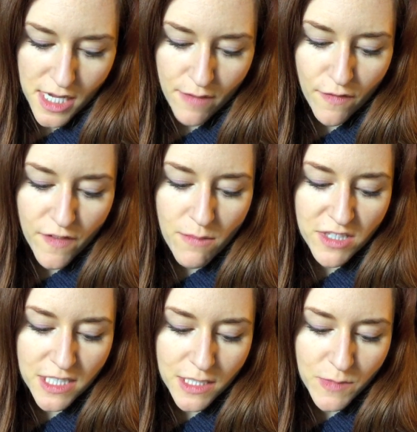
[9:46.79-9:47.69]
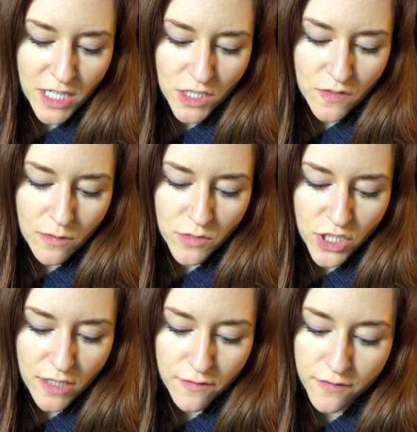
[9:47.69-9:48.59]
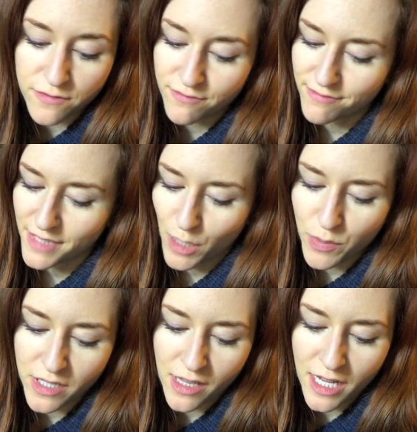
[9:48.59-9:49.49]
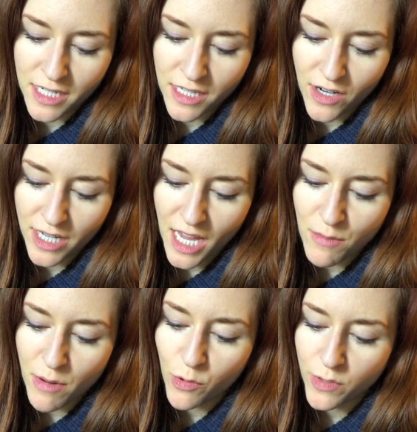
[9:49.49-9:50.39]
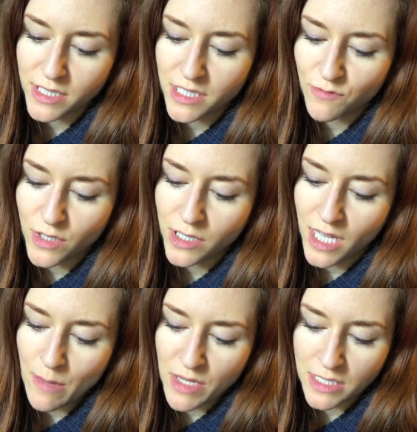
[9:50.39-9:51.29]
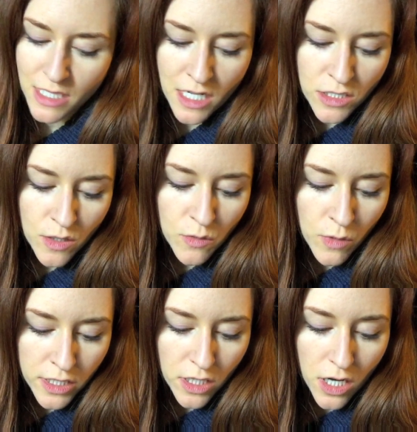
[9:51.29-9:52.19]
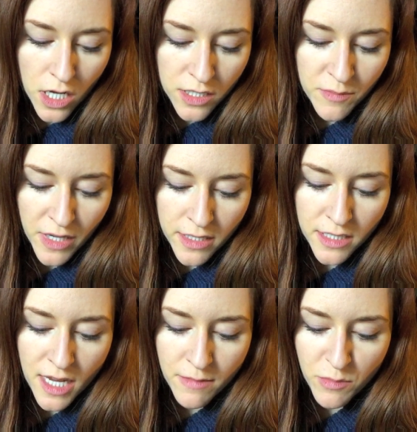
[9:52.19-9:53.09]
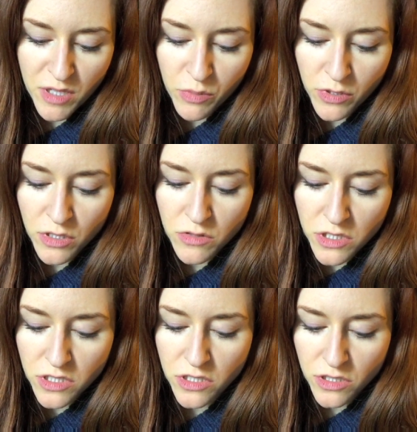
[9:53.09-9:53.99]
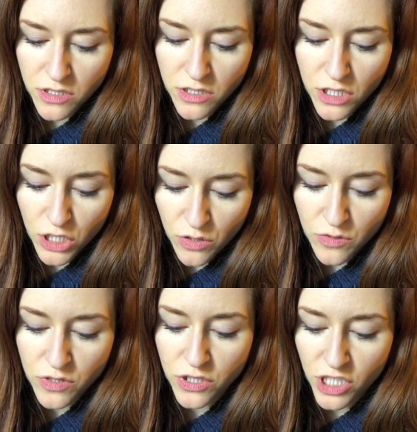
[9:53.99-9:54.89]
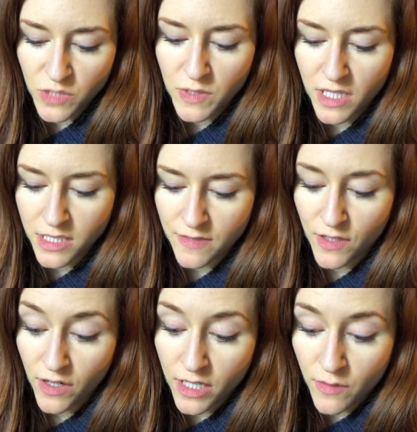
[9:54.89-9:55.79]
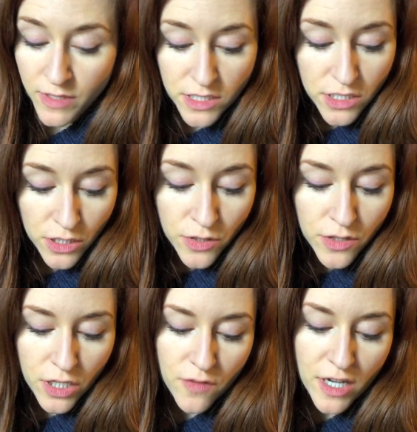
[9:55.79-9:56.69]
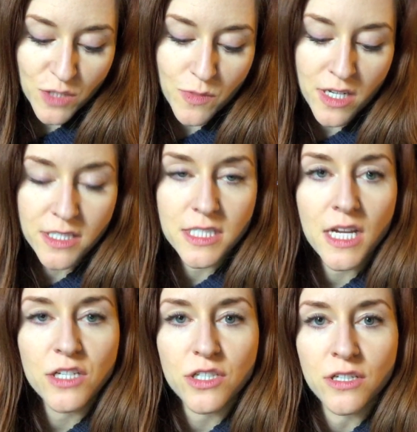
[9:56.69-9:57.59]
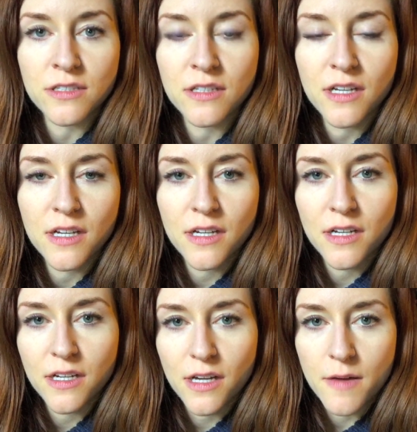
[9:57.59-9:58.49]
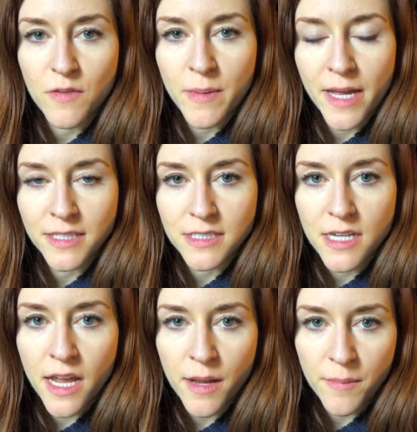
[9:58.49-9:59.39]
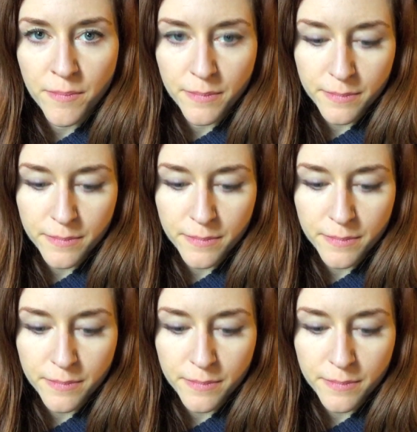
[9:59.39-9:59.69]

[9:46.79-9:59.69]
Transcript: I have a famous speech from Chief, I put the line in there, I can't remember what his real name is, and I don't want to call him by the name that people use just because of their ignorance to learn the correct pronunciation of a man's name.